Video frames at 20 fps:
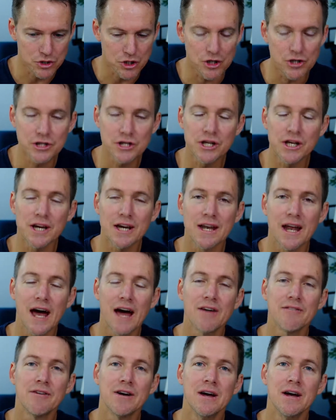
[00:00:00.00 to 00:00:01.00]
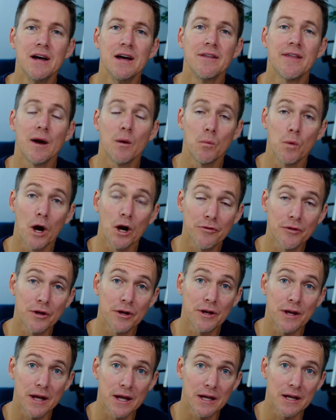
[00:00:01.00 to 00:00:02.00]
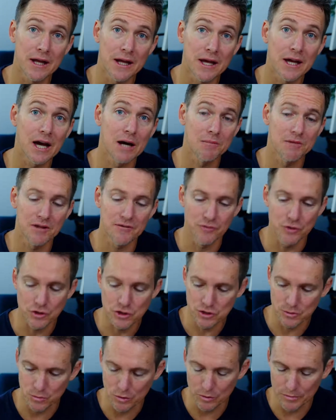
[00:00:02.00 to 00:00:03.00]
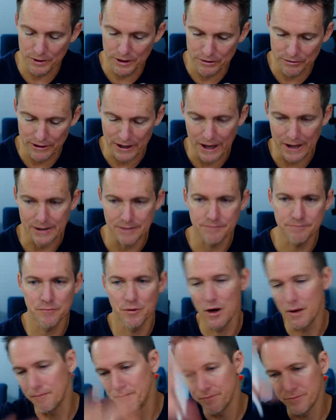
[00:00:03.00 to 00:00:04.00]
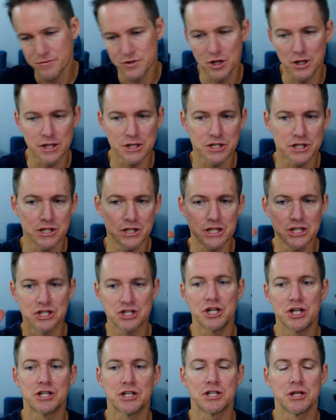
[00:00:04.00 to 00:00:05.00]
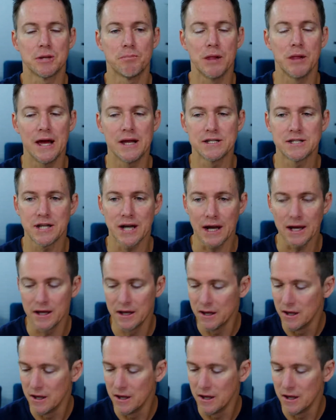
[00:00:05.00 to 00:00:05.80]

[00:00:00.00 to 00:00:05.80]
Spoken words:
you can have that wealth and income in the future will be created. Right. So let's stick to the plan today.